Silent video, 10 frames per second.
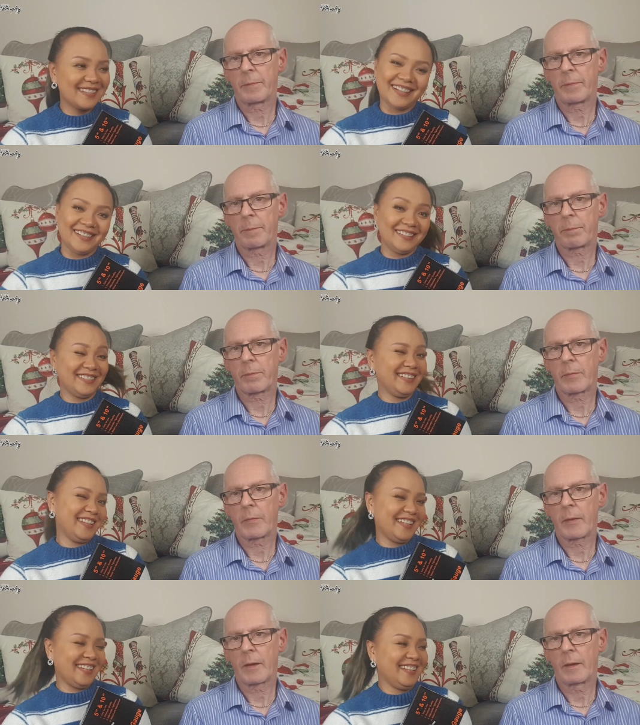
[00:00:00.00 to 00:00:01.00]
Speaker 1: start
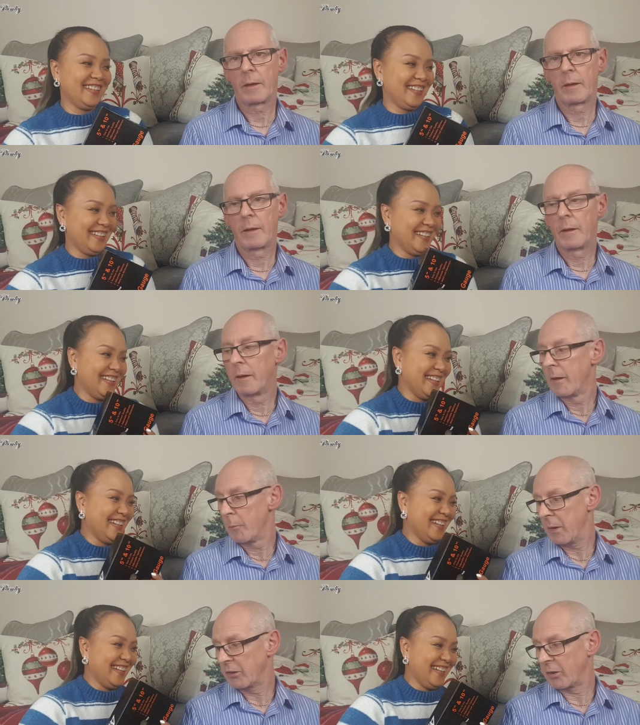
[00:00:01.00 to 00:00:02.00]
doing it.
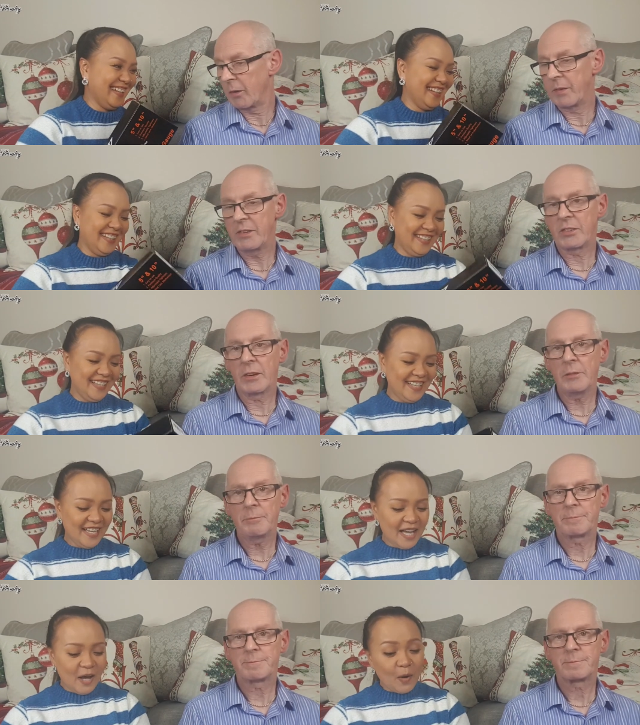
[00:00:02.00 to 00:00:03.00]
Speaker 2: Makes life easier.
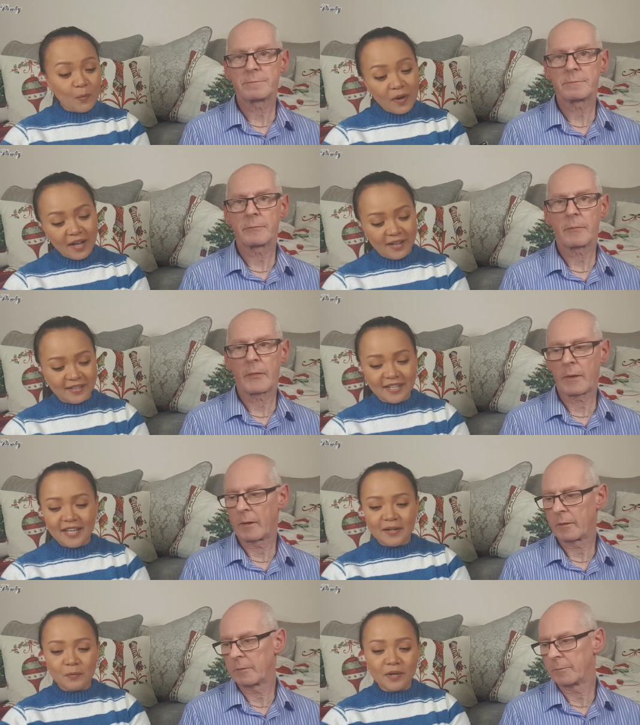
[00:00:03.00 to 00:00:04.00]
Speaker 1: Well,
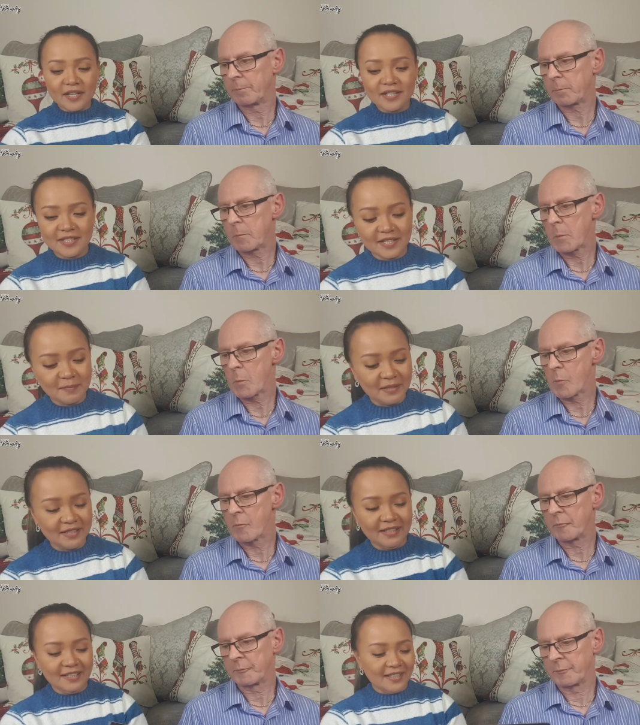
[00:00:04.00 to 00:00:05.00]
what is this, my
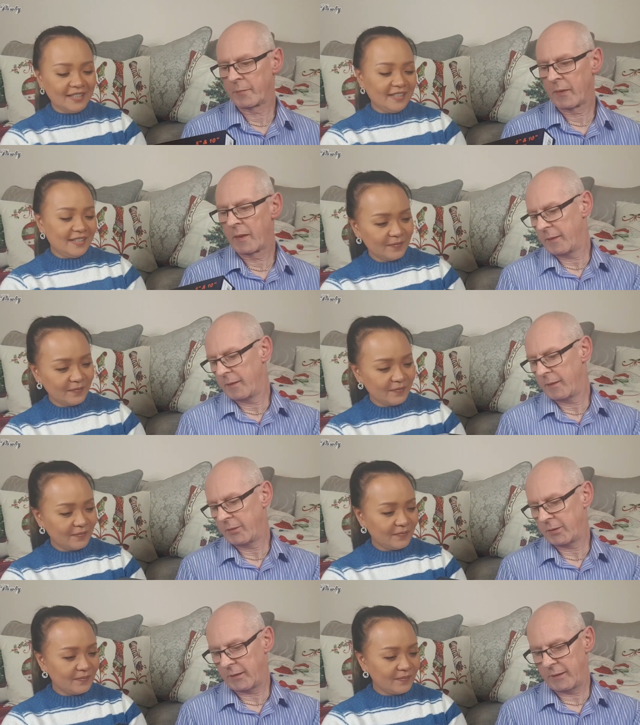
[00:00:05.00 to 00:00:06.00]
darling?
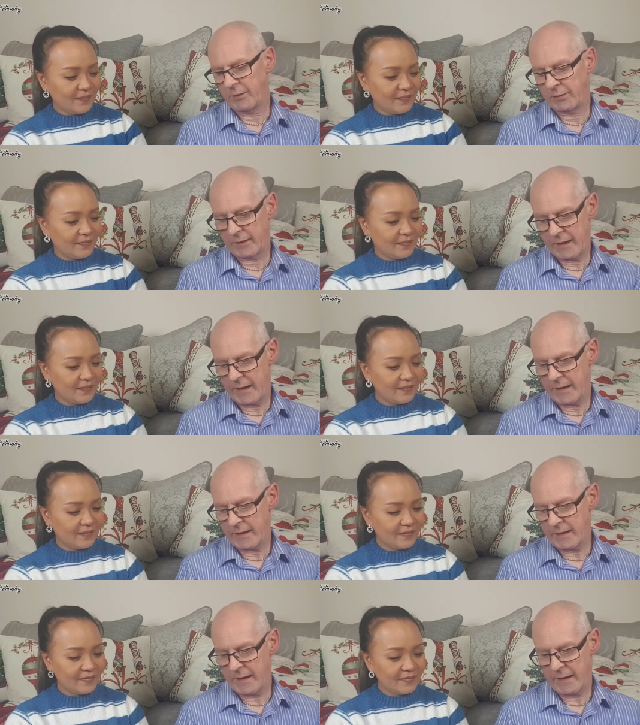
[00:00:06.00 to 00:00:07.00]
Speaker 2: This is
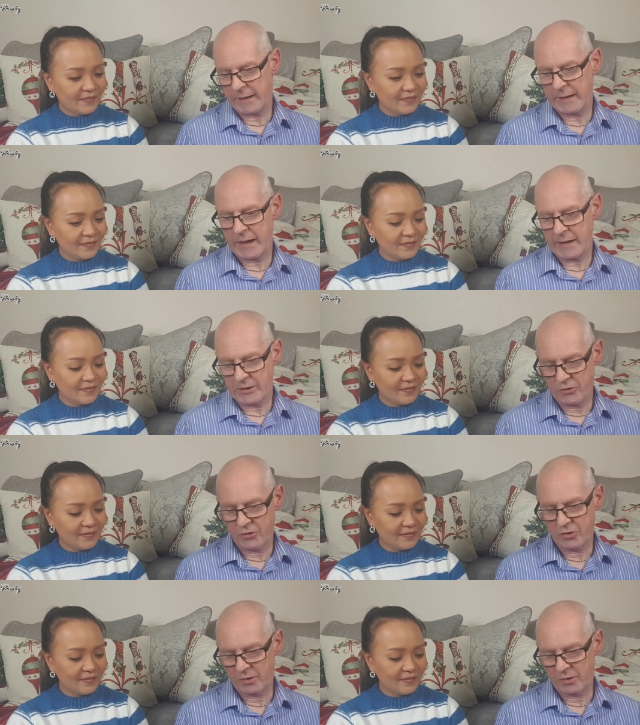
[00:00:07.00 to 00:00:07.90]
a gauge,